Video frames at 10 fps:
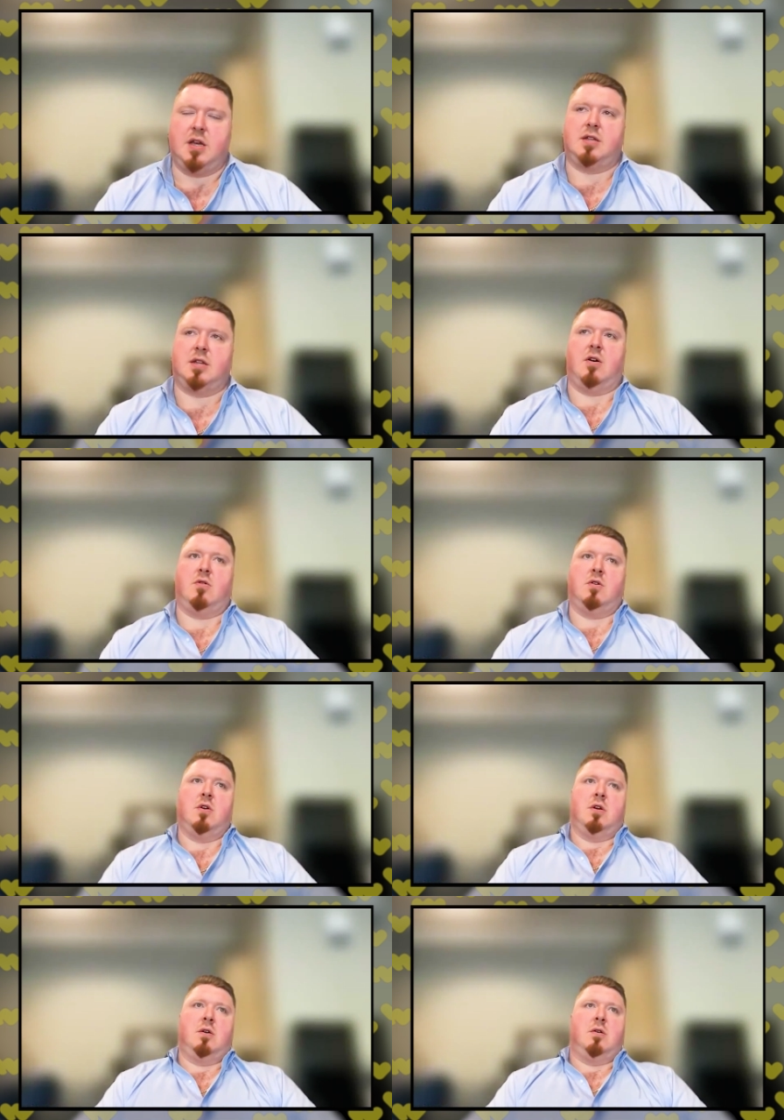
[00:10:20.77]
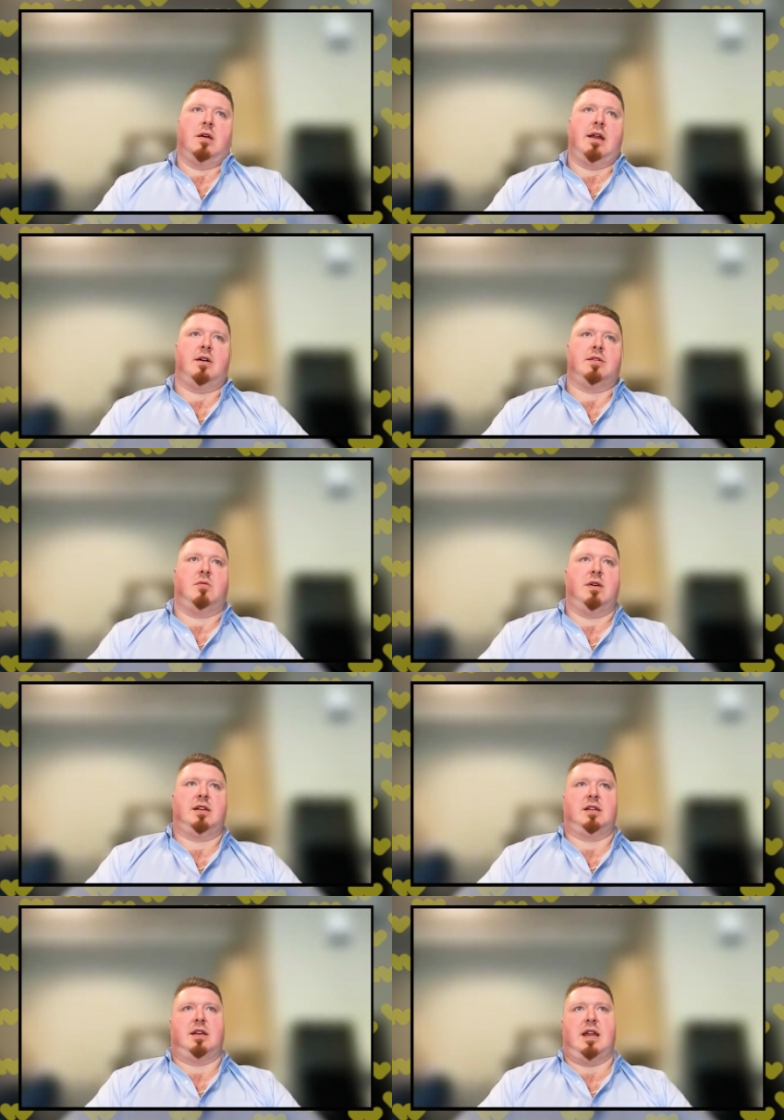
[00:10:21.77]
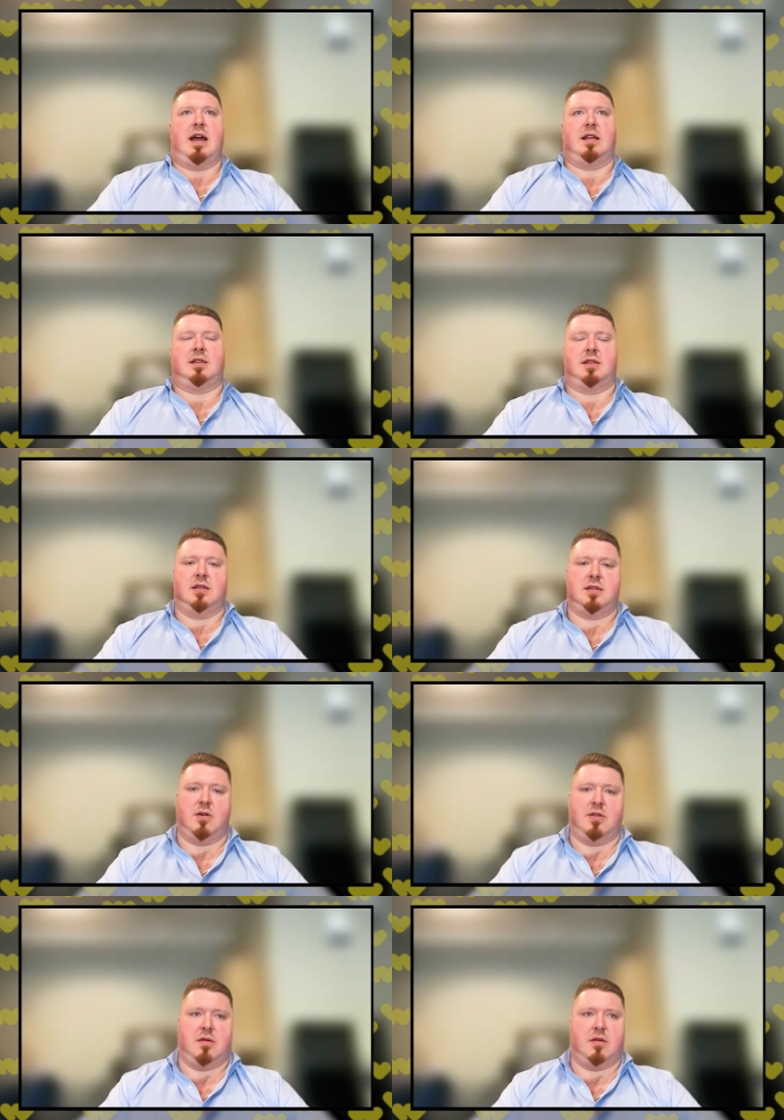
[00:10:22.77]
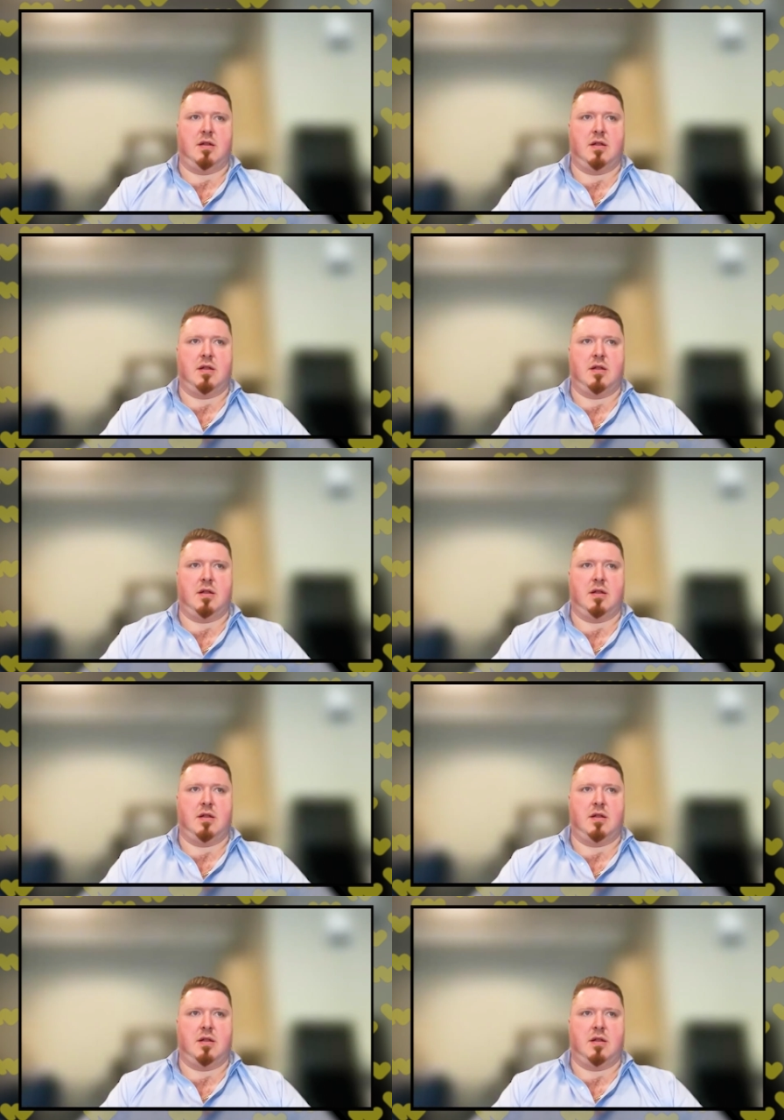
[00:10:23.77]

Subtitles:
So it also makes it nice so that